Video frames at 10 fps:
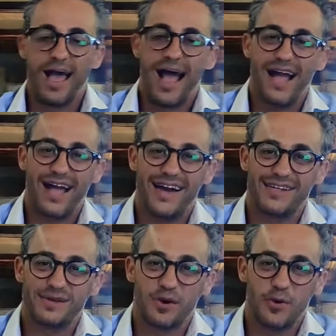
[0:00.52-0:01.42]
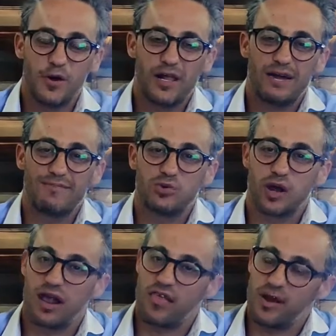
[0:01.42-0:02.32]
Hi guys, welcome to
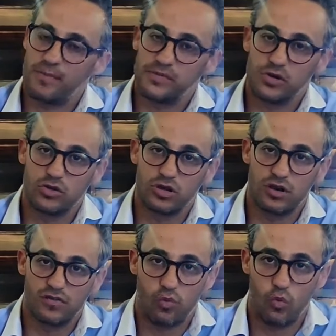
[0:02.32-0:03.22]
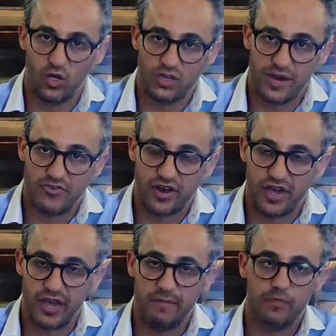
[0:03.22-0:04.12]
another episode of What Am I
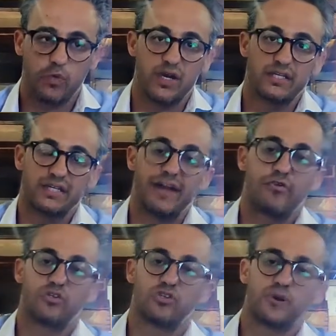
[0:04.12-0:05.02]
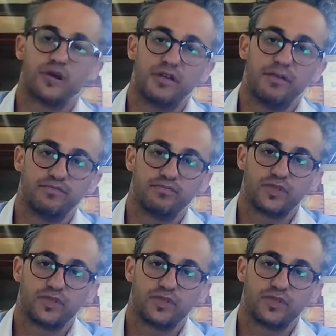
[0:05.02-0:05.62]
Drinking with Azzopardi.